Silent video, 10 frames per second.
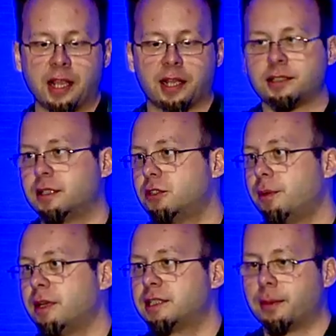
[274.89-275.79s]
as an
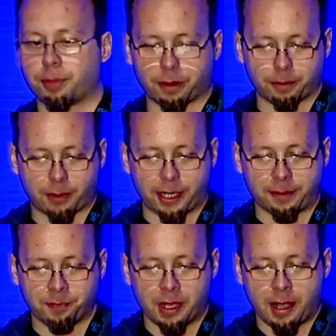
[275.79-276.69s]
extreme example, right?
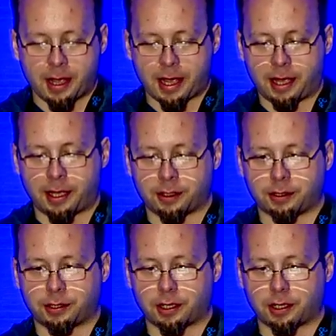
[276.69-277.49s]
And